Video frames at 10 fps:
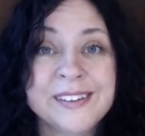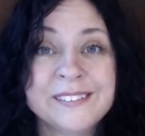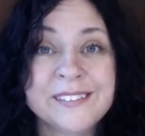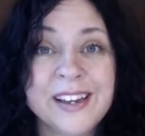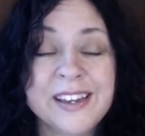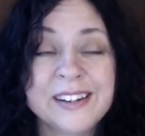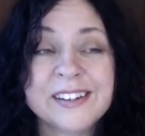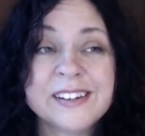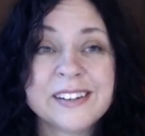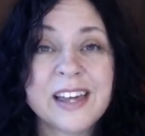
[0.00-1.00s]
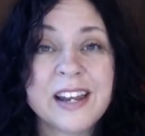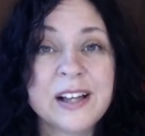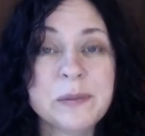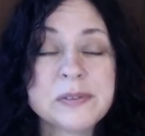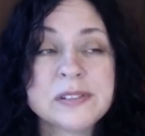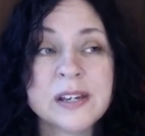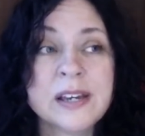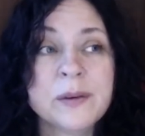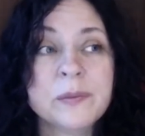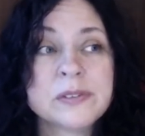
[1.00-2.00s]
right? That helps.
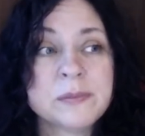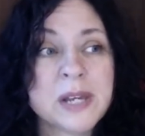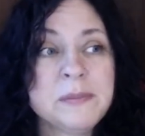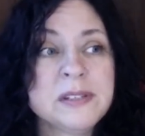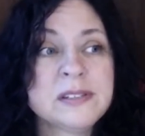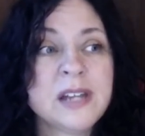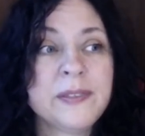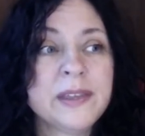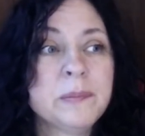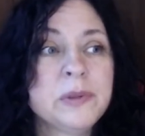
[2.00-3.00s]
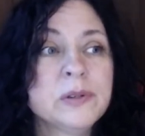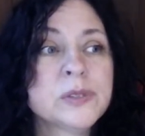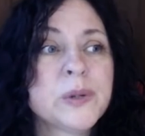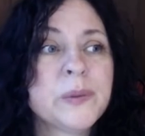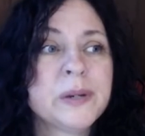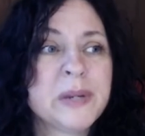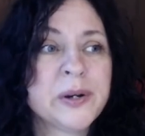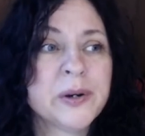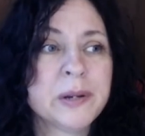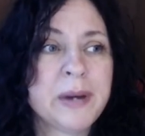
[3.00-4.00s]
Sometimes it's not the abuse we want to be
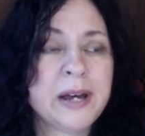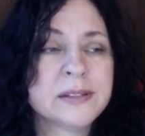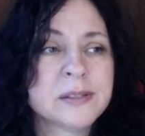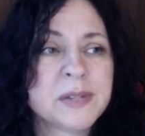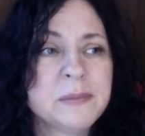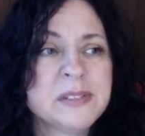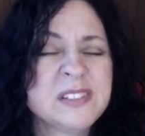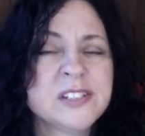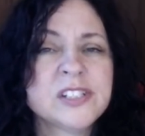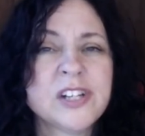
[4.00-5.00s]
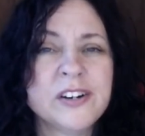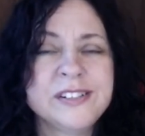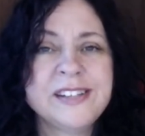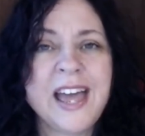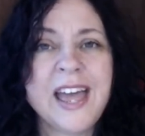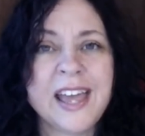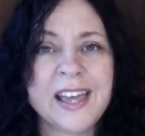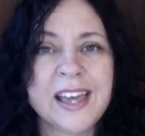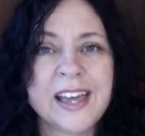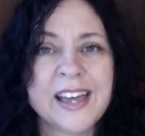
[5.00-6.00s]
heard about. Sometimes it's just our
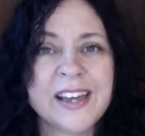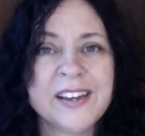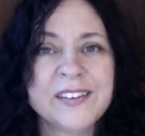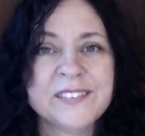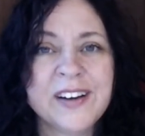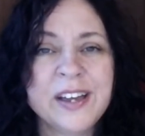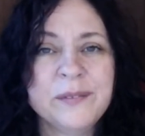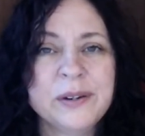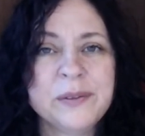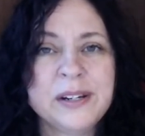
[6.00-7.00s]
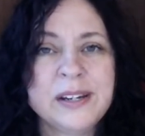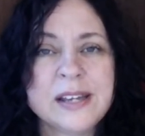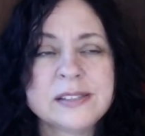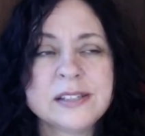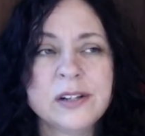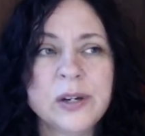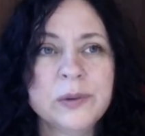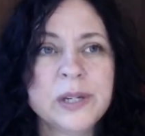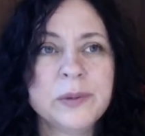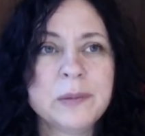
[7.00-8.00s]
day, right? We don't want to necessarily
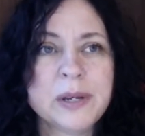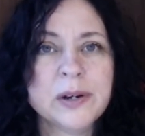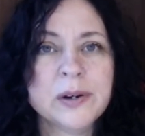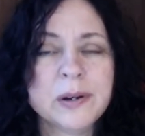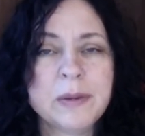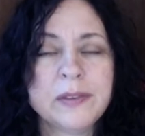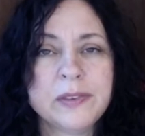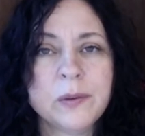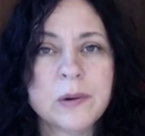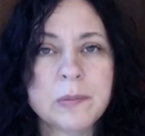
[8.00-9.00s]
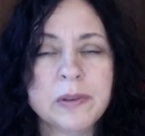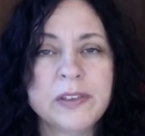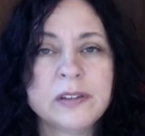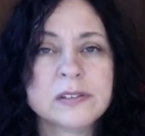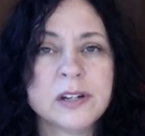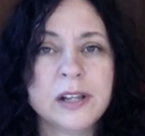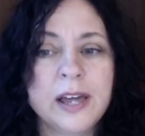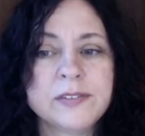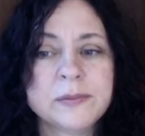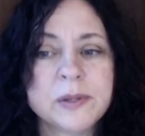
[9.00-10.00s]
only want to be heard about the horrible things in our
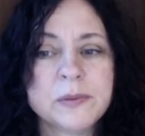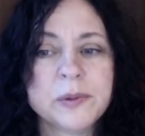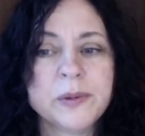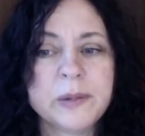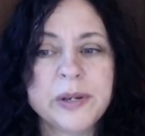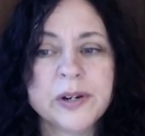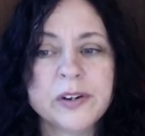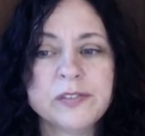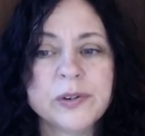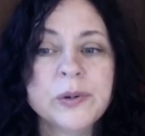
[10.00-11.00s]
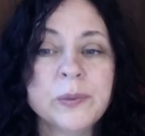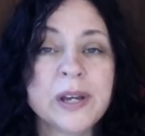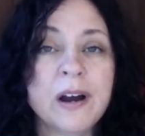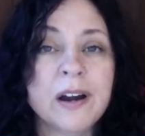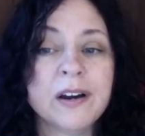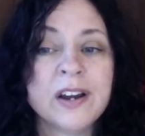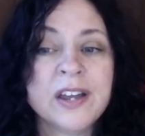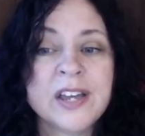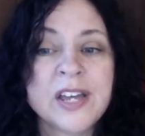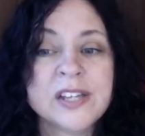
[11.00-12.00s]
lives. Sometimes we want to be heard for who we are.
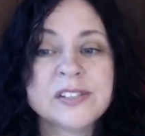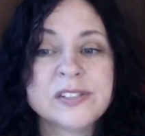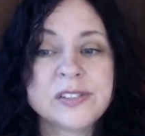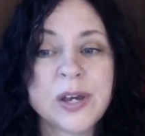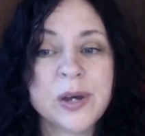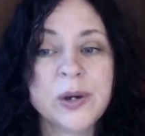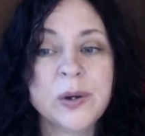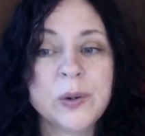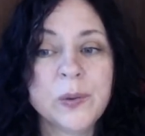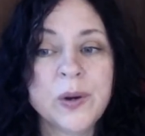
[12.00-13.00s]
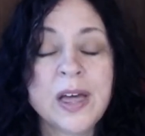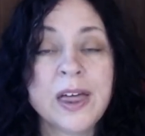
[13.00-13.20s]
So